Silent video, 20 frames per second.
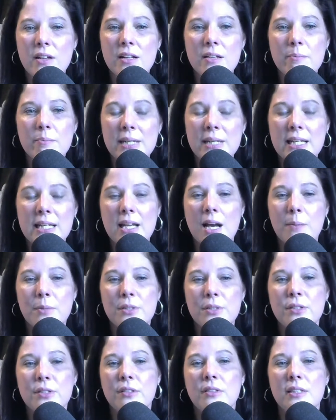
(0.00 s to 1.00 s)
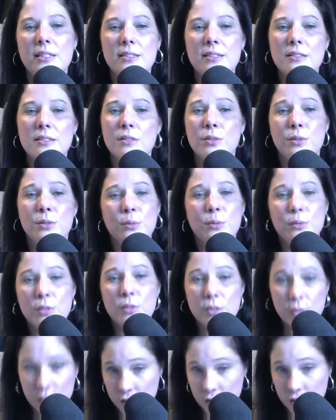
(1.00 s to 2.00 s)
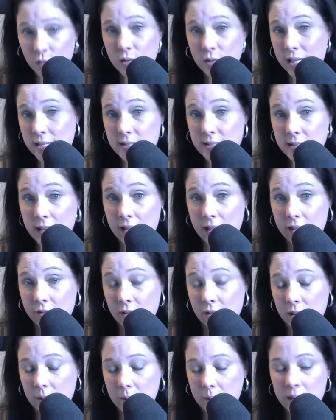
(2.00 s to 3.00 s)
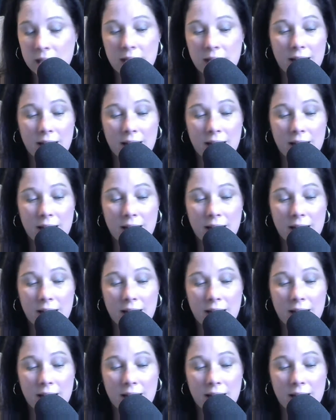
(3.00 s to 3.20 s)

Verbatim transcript: many opportunities to show that side of him.